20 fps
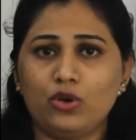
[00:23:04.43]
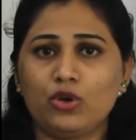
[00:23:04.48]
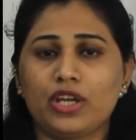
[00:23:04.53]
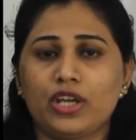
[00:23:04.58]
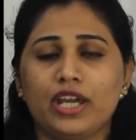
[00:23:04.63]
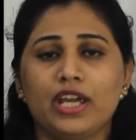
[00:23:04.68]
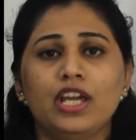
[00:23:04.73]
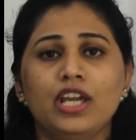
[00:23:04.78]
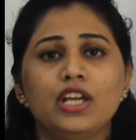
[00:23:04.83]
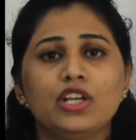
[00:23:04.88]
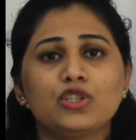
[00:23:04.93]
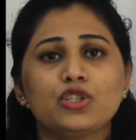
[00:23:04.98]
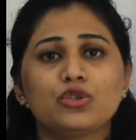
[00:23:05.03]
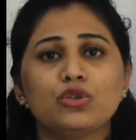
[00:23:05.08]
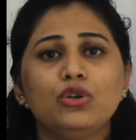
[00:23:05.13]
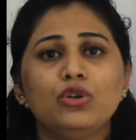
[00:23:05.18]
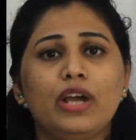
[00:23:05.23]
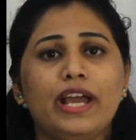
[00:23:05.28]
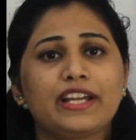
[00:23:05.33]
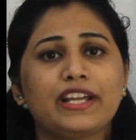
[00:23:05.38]
Okay,
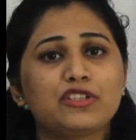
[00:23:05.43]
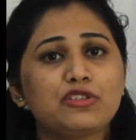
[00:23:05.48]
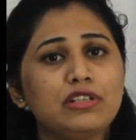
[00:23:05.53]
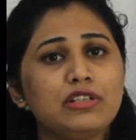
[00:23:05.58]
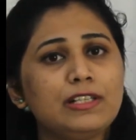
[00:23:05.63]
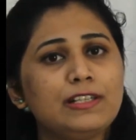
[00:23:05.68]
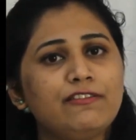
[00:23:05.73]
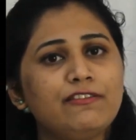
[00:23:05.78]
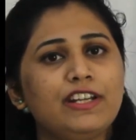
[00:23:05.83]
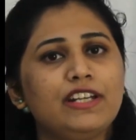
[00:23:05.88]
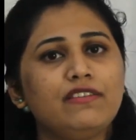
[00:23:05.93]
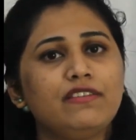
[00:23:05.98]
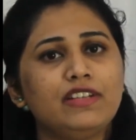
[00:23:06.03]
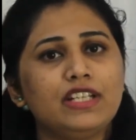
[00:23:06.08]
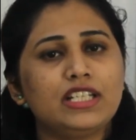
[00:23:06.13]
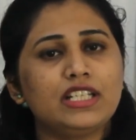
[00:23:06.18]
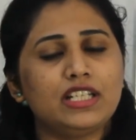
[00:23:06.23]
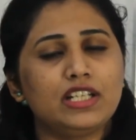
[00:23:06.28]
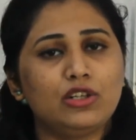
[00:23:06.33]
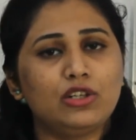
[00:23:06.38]
so actually when
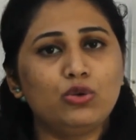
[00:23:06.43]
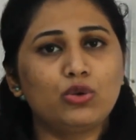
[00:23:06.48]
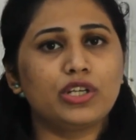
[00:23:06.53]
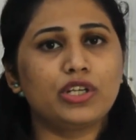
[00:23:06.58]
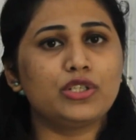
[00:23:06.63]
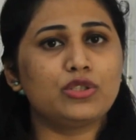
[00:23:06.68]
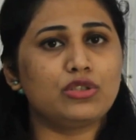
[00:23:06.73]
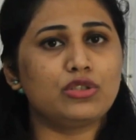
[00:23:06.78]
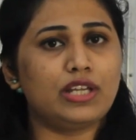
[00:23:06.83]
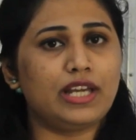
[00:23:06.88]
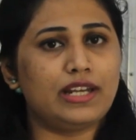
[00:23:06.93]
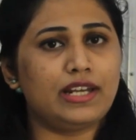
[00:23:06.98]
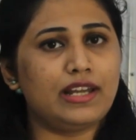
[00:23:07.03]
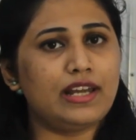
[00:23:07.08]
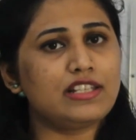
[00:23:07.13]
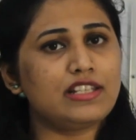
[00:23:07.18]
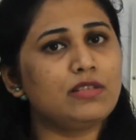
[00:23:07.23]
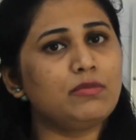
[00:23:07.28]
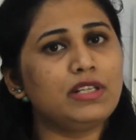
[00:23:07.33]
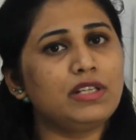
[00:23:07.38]
we look into the
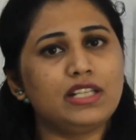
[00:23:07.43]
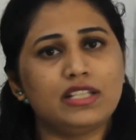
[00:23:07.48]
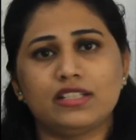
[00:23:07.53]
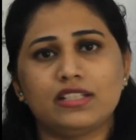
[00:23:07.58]
anatomy,